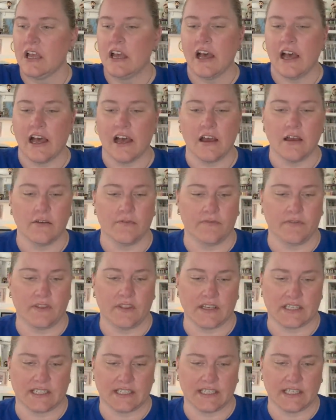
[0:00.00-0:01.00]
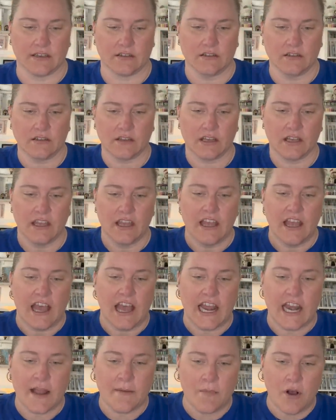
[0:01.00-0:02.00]
of the silk.
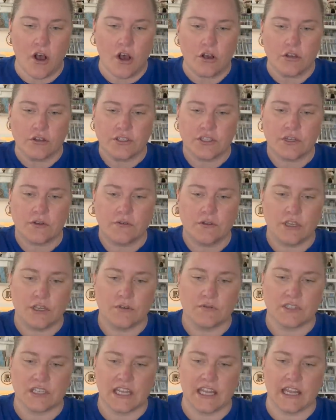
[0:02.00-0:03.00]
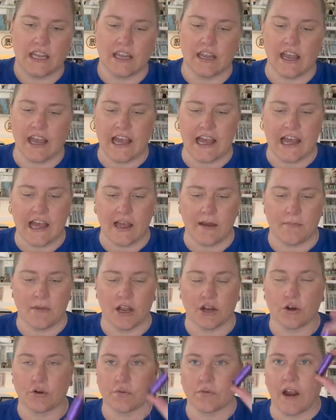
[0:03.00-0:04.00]
And I'm also using a
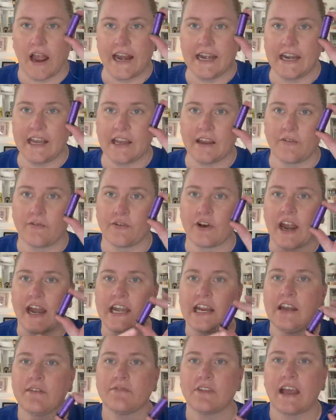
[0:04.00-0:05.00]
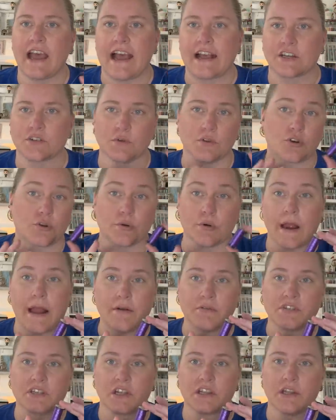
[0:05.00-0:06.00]
Krynek for any of the actual
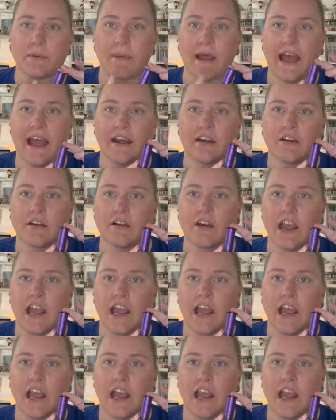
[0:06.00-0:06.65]
crowns on the pattern.